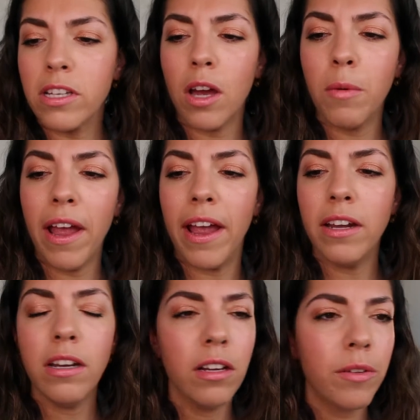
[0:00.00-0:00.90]
go
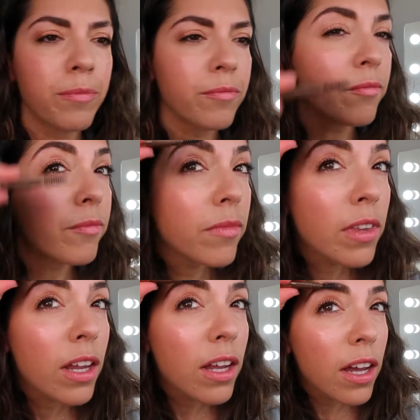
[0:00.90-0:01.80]
in
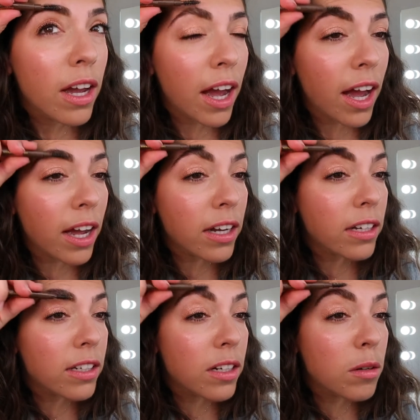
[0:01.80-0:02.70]

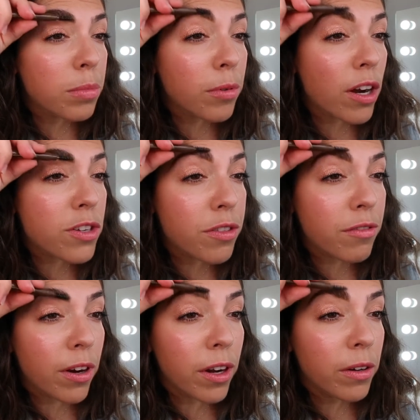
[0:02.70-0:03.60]
and brush
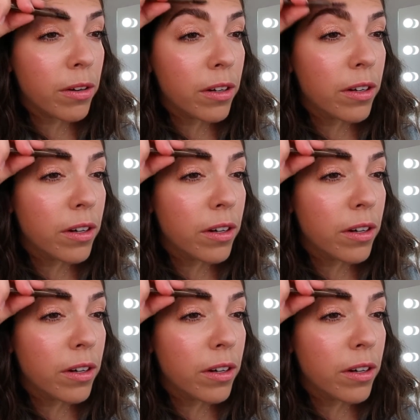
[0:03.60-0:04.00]
through